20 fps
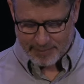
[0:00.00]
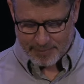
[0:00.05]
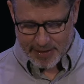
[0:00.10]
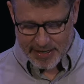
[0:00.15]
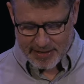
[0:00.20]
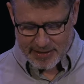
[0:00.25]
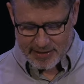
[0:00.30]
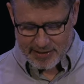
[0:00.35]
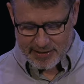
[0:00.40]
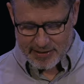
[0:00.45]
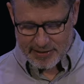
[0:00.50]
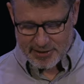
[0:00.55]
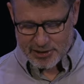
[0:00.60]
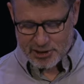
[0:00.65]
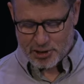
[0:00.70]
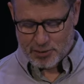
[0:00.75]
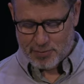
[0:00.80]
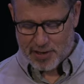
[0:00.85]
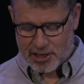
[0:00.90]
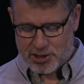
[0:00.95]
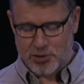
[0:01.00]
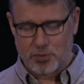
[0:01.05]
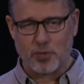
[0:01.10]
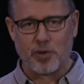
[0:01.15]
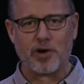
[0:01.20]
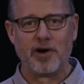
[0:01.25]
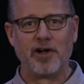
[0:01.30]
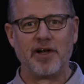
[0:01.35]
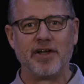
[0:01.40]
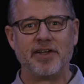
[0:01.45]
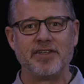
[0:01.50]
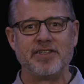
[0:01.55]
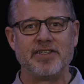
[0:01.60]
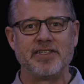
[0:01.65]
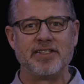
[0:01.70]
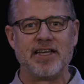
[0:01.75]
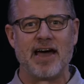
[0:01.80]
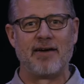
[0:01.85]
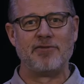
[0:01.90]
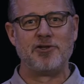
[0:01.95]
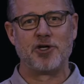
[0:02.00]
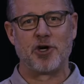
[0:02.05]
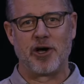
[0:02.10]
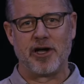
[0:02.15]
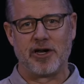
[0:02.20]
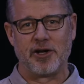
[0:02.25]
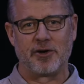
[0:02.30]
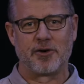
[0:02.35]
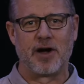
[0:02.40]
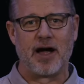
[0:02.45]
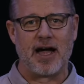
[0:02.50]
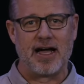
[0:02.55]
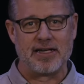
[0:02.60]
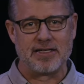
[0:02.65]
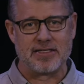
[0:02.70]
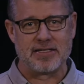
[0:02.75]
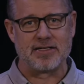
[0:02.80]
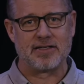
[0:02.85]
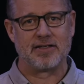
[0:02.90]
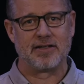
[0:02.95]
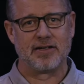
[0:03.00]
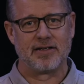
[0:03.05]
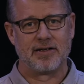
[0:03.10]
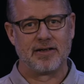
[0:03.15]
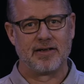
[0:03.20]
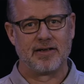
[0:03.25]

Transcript: but too much world to have joy in Christ.